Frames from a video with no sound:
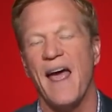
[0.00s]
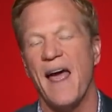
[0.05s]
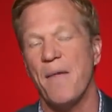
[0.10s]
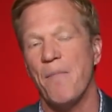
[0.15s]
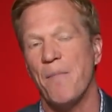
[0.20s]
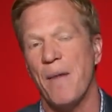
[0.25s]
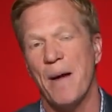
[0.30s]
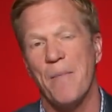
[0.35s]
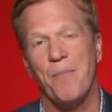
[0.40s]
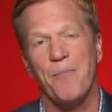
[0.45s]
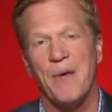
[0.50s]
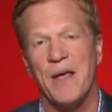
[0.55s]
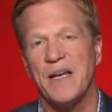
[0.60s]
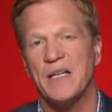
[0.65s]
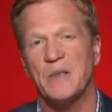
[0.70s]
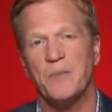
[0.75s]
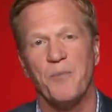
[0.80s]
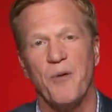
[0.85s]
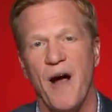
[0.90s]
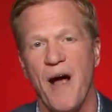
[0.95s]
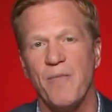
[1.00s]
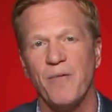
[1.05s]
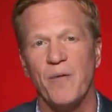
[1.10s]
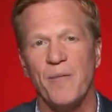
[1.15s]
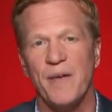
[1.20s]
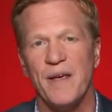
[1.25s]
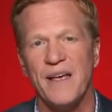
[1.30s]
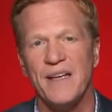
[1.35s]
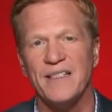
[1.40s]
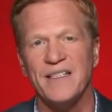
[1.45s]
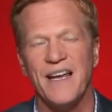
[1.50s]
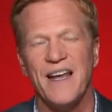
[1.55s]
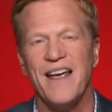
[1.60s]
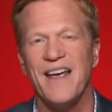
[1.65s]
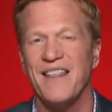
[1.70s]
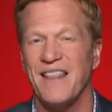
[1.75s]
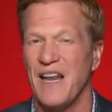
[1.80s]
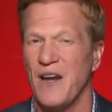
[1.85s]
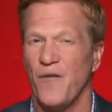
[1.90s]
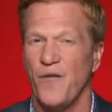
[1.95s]
And my biggest problem is
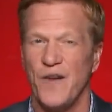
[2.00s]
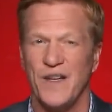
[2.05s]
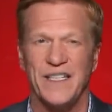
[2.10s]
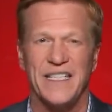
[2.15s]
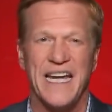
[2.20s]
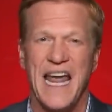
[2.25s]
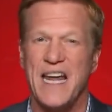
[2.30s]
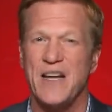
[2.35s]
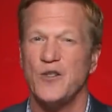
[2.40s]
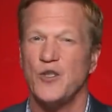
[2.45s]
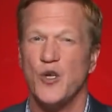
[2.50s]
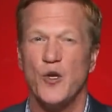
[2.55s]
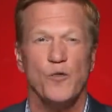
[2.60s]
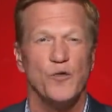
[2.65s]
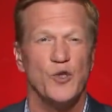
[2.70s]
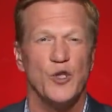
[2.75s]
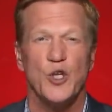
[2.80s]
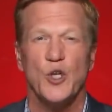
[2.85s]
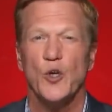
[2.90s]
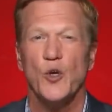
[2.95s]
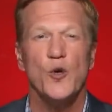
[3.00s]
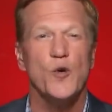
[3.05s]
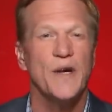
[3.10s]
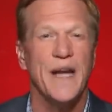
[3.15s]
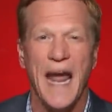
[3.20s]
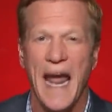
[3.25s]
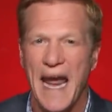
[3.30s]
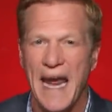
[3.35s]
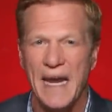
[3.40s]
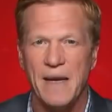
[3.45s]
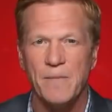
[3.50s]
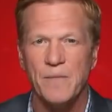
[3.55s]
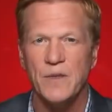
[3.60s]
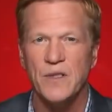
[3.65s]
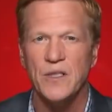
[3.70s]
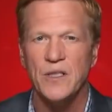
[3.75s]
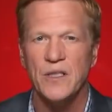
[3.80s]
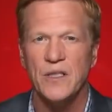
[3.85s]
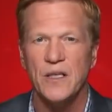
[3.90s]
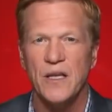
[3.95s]
that if it takes you two
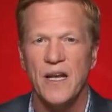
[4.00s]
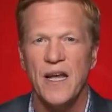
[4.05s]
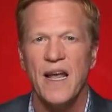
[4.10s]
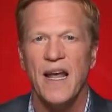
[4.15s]
games